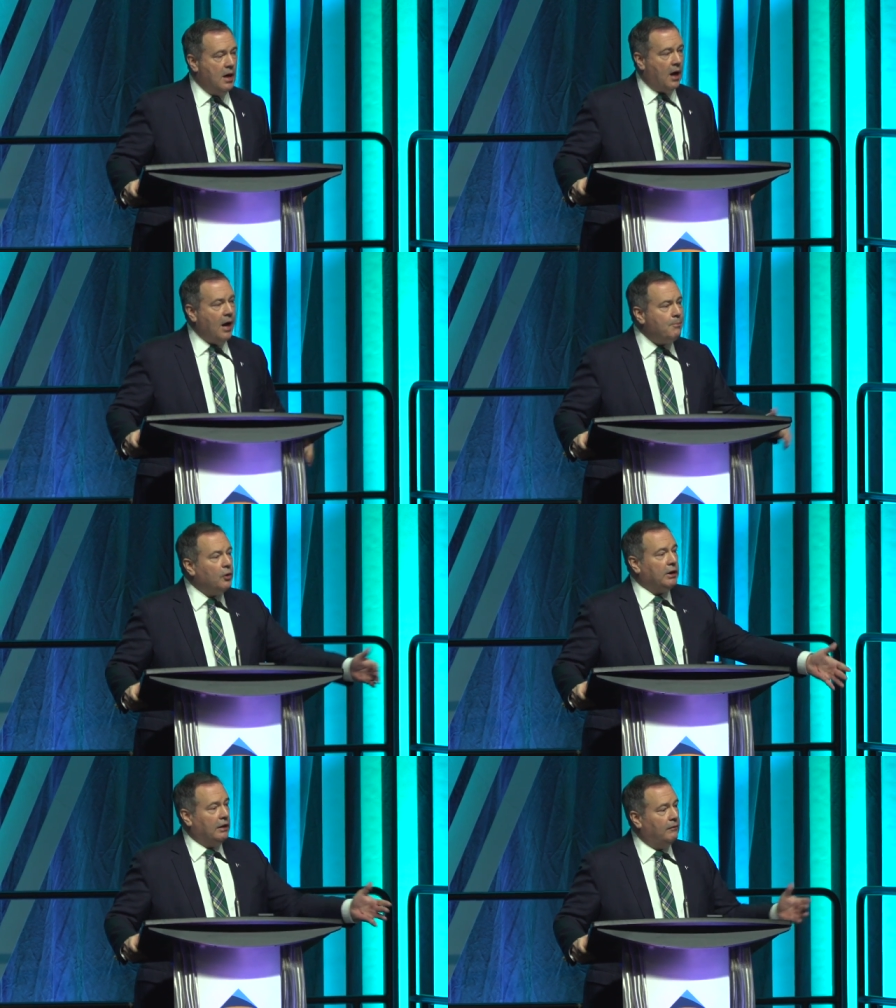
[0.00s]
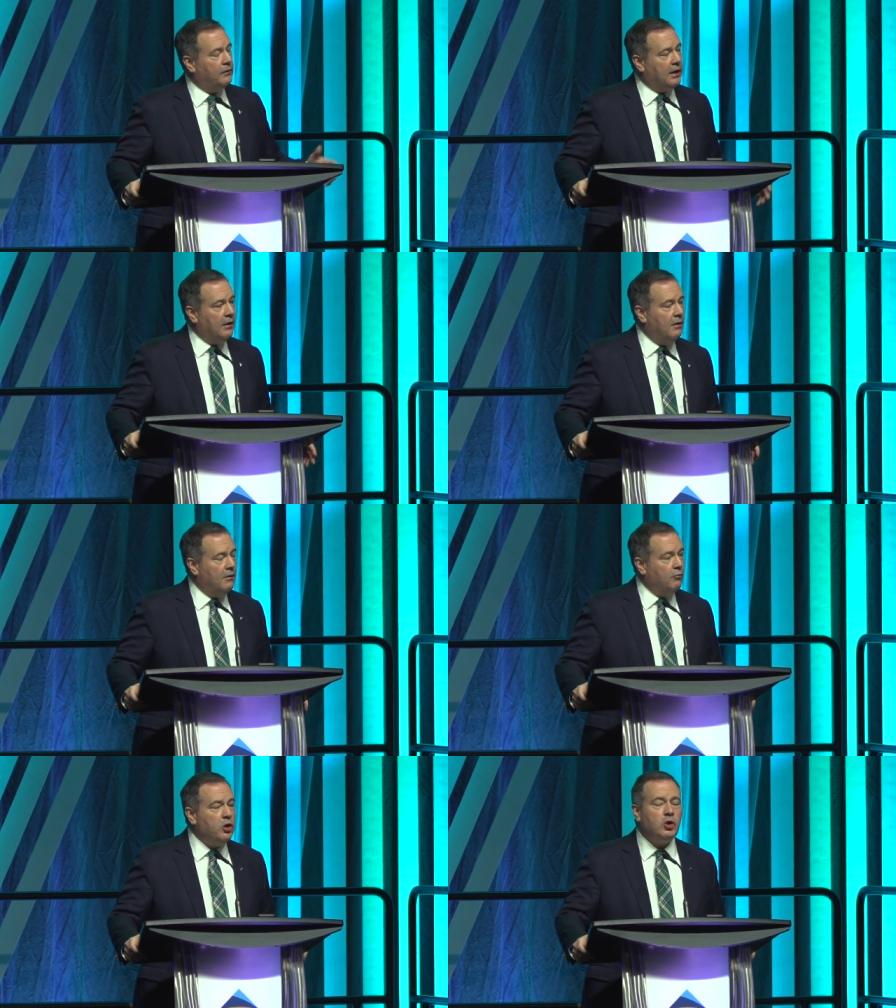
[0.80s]
I believe that
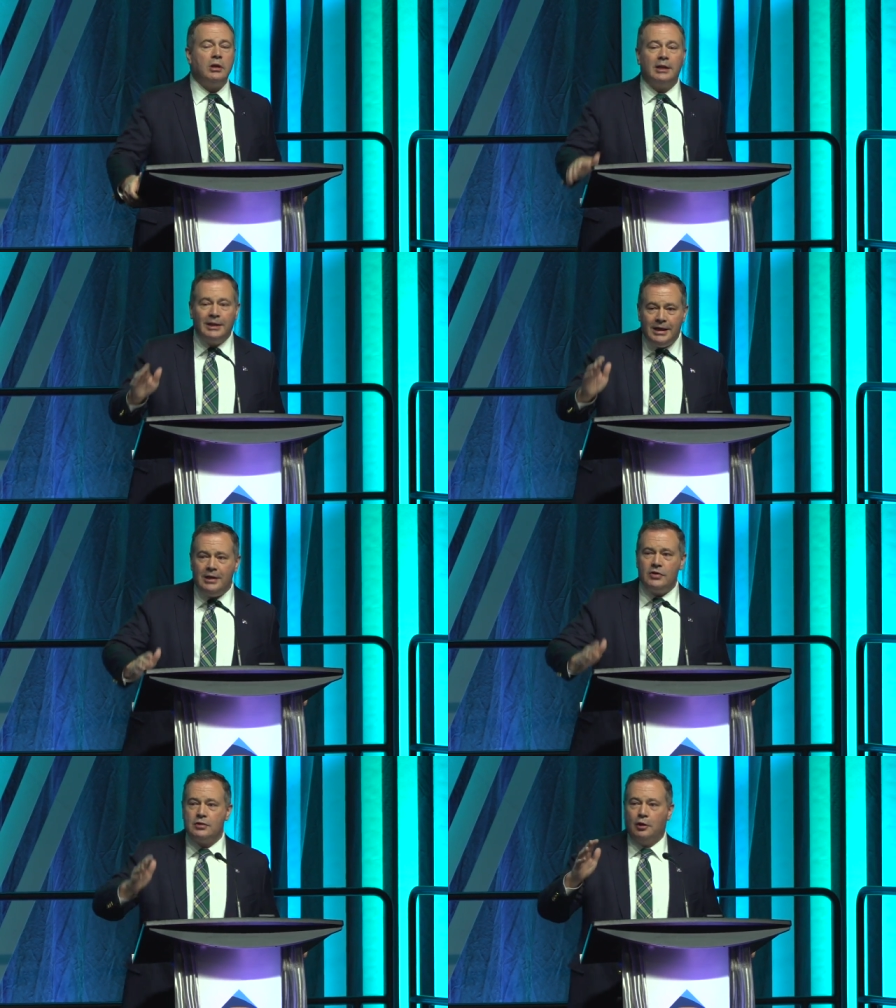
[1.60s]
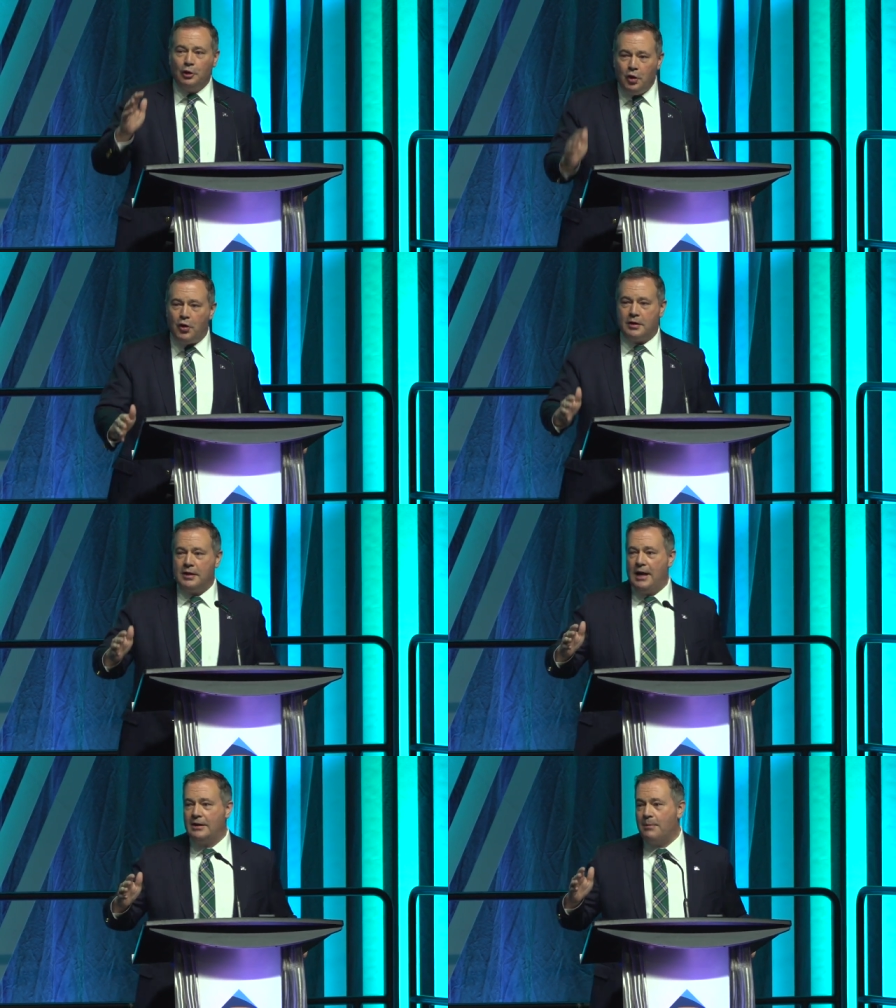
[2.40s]
we should at least look
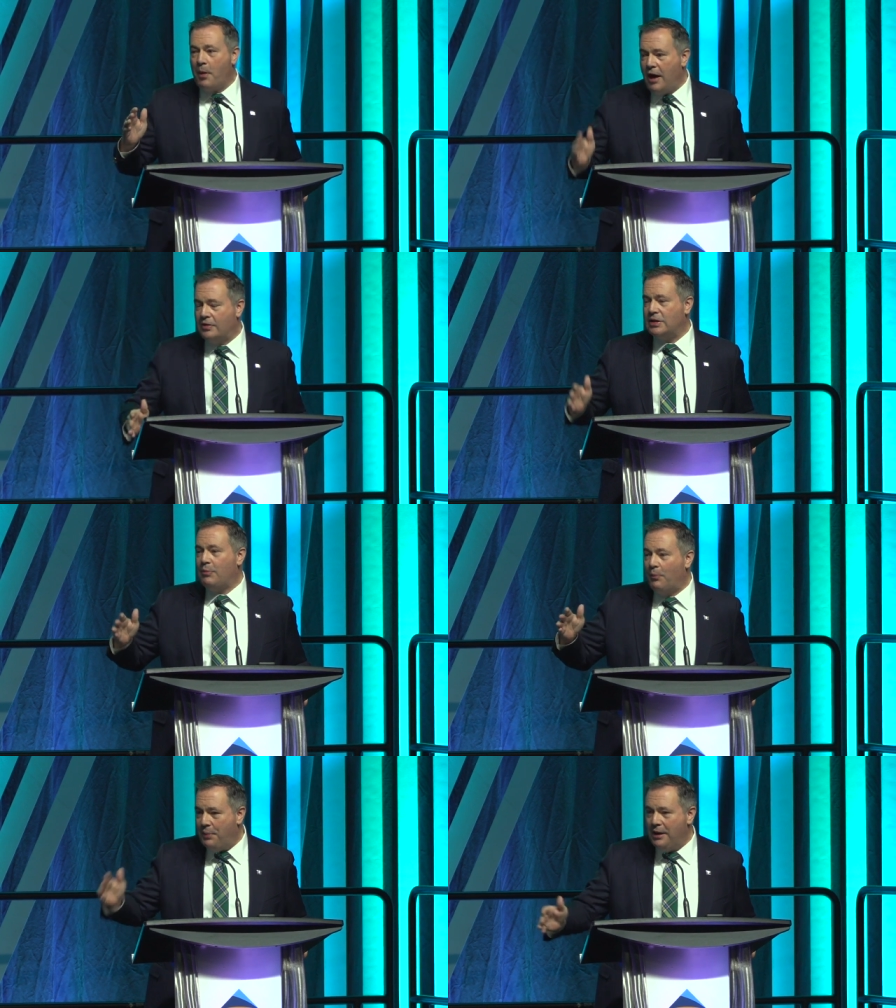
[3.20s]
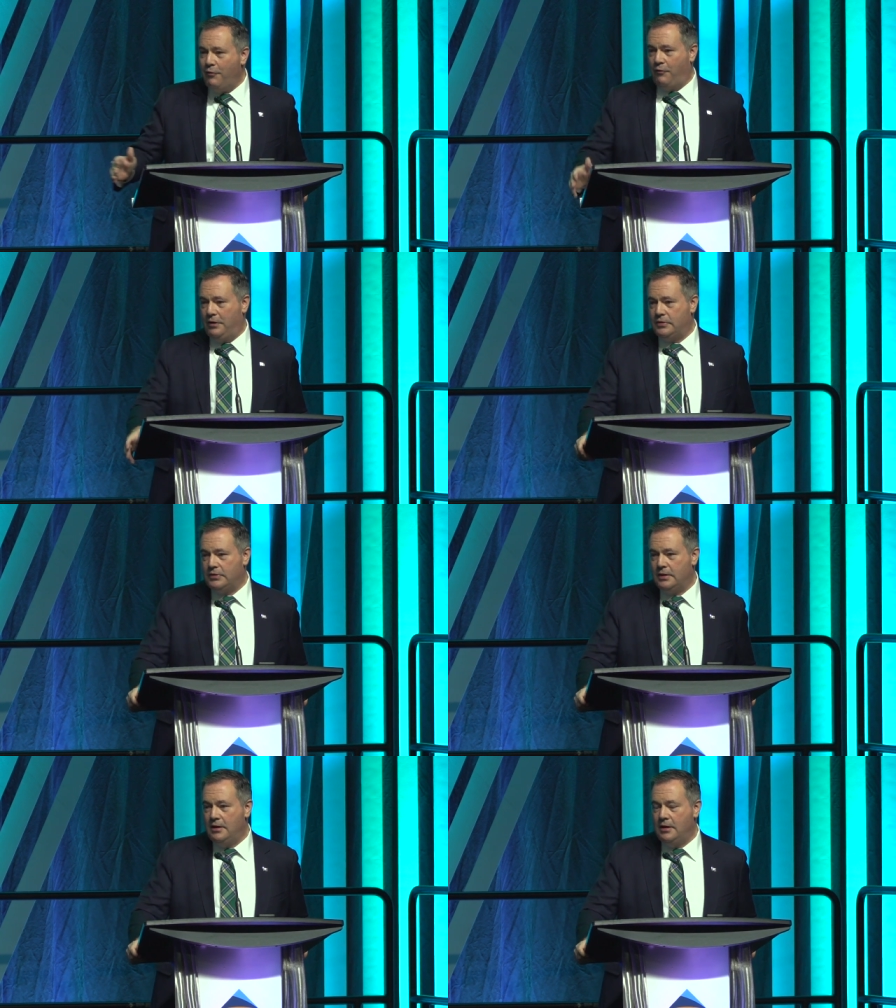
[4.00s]
at the possible benefits